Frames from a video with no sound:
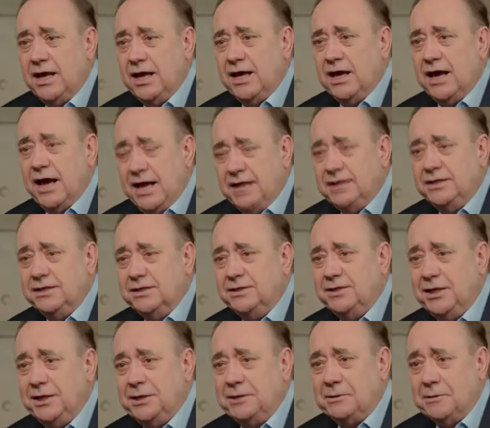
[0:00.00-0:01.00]
and
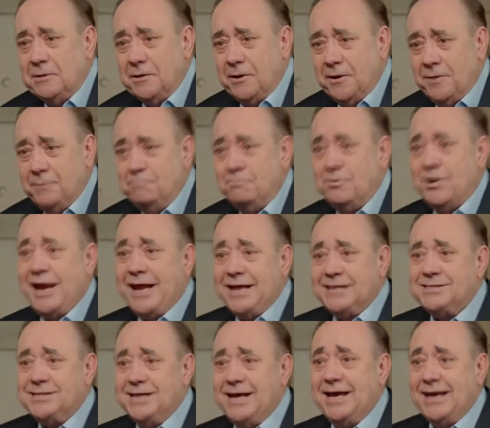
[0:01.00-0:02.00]
indeed on
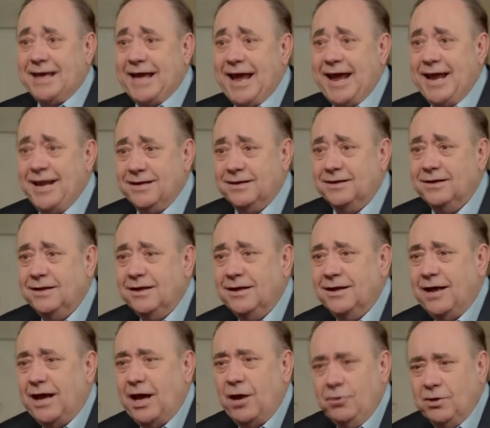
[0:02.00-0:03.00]
Brexit again.
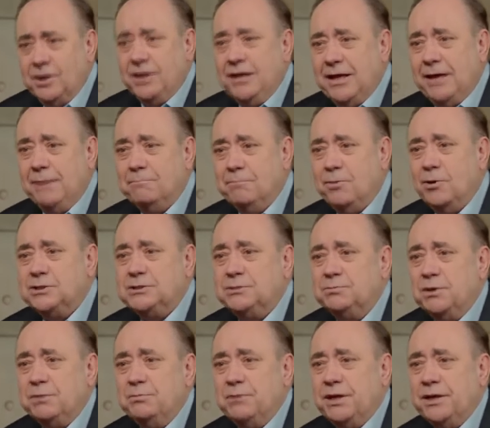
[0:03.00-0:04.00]
How can that
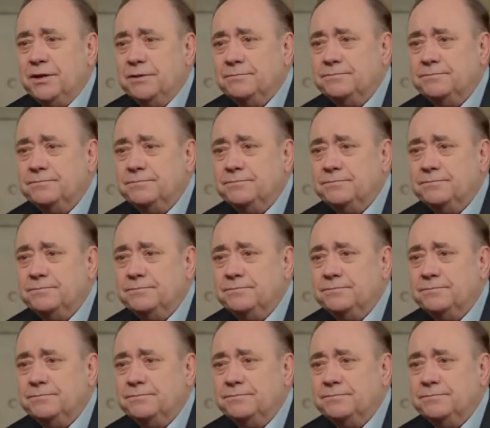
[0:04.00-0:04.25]
possibly be?